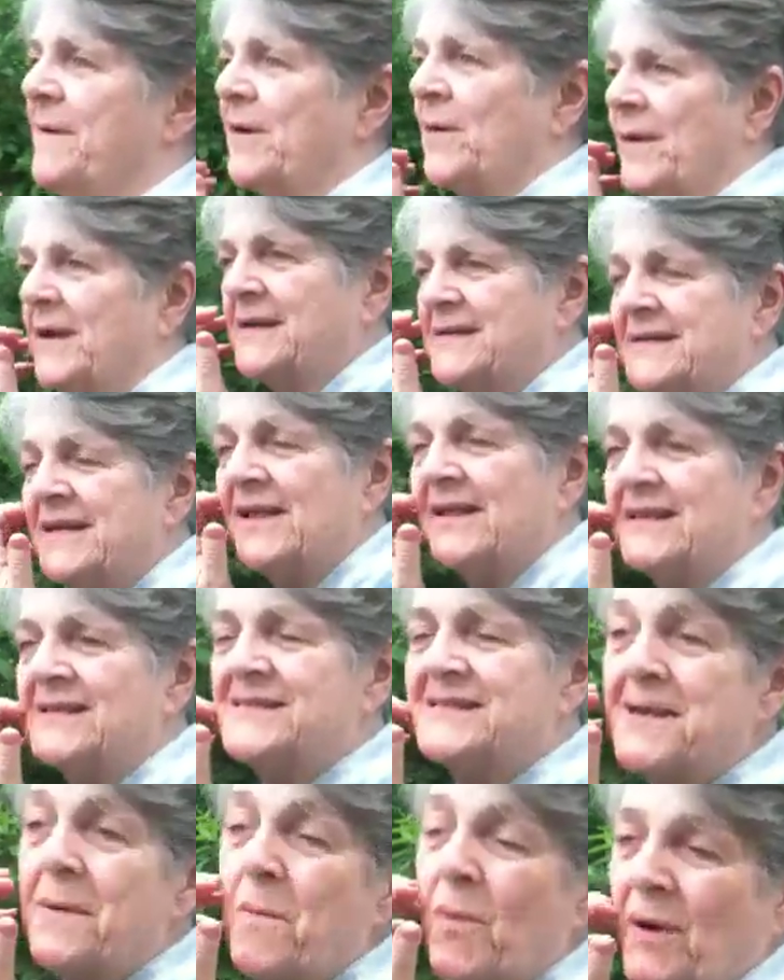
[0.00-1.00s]
by going and telling
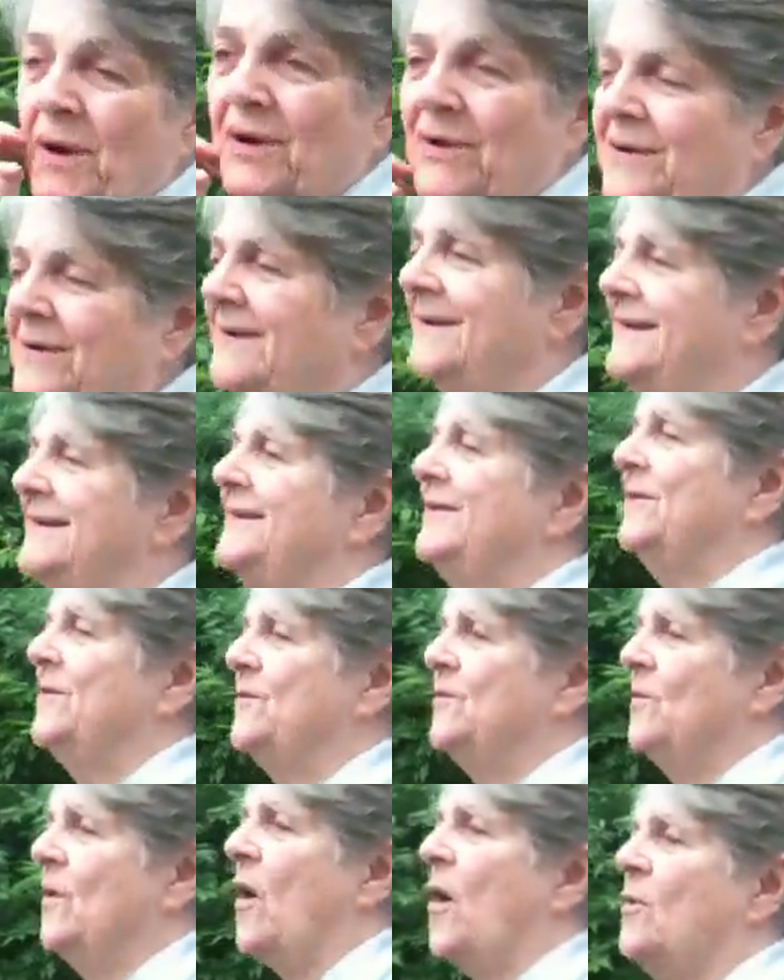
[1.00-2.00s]
someone
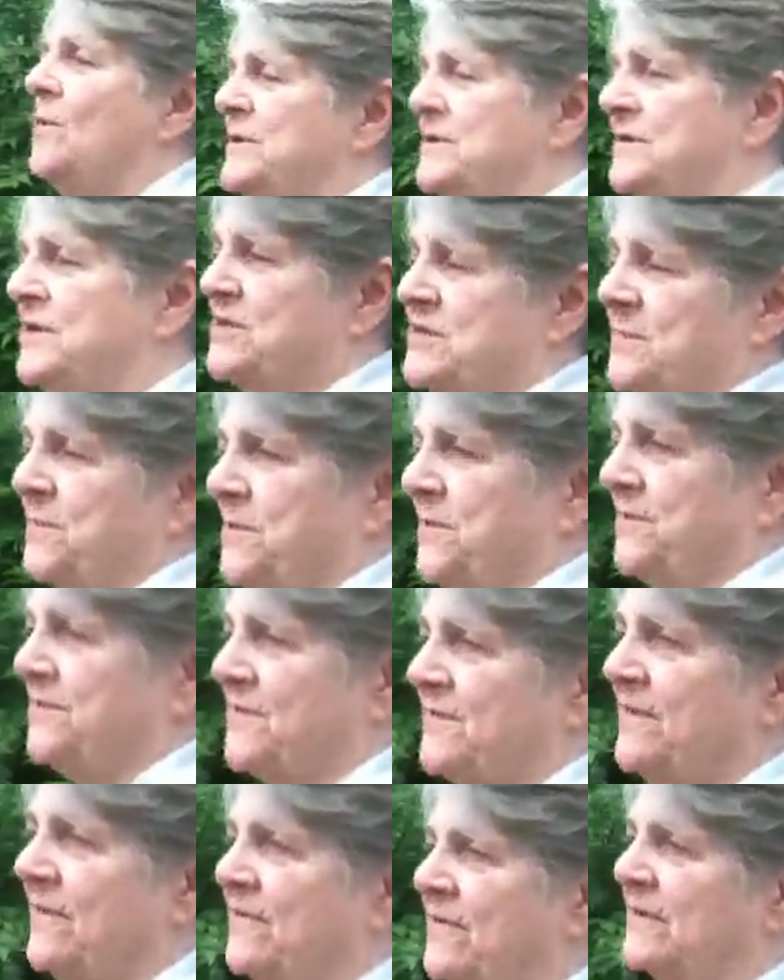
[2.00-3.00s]
who always disapproves
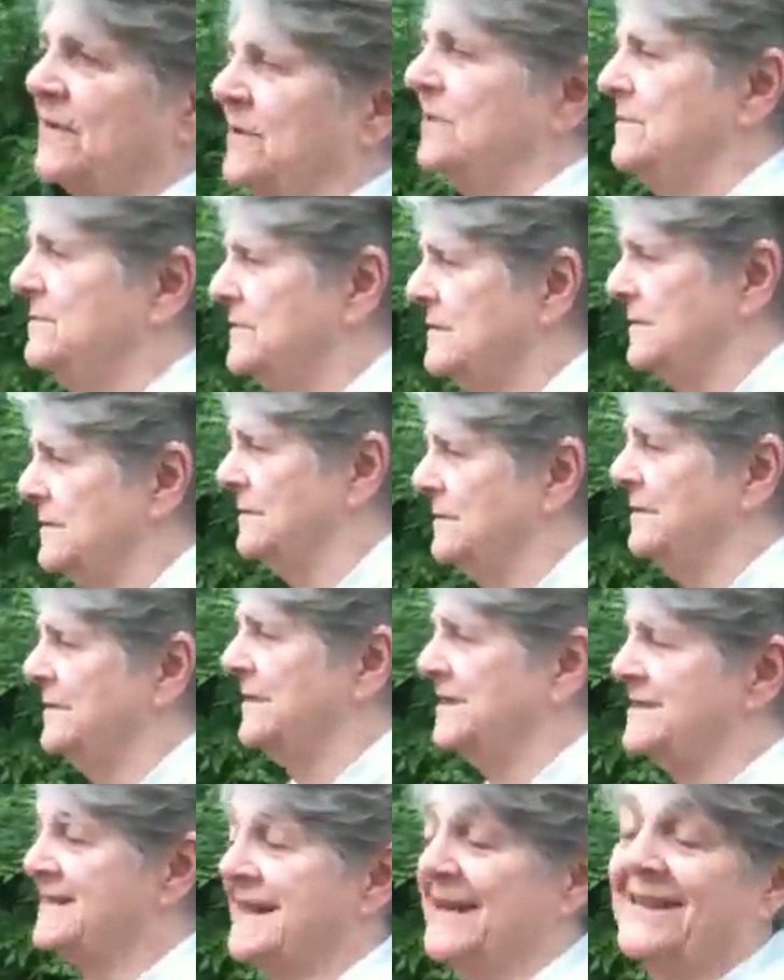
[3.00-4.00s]
of everything you do
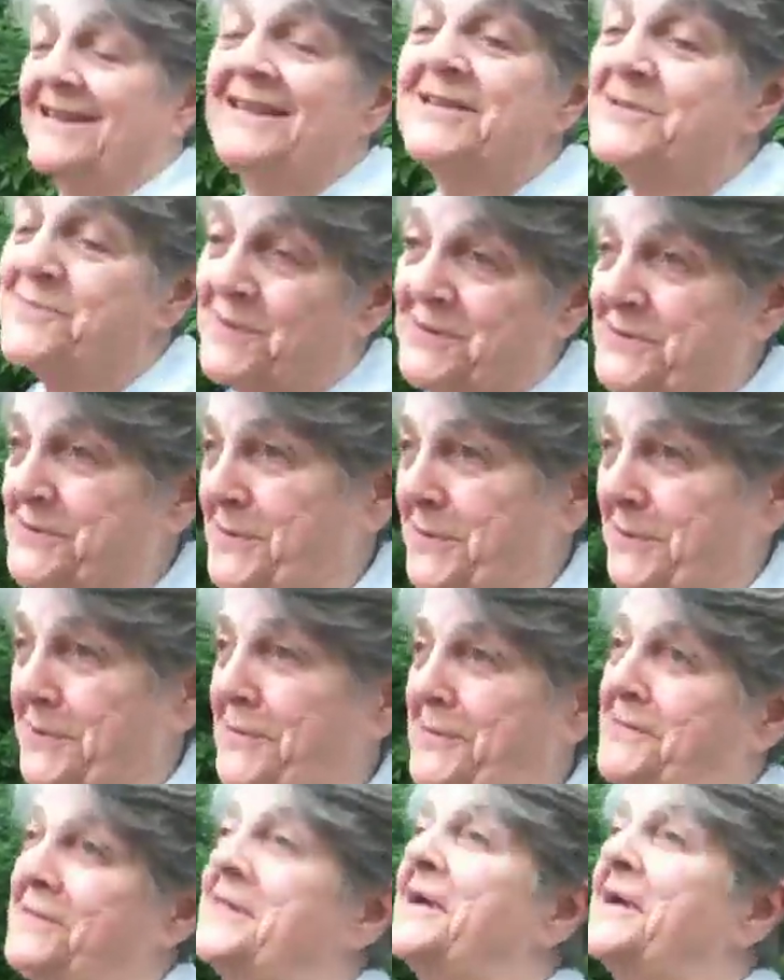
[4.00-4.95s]
and saying, this one's so good,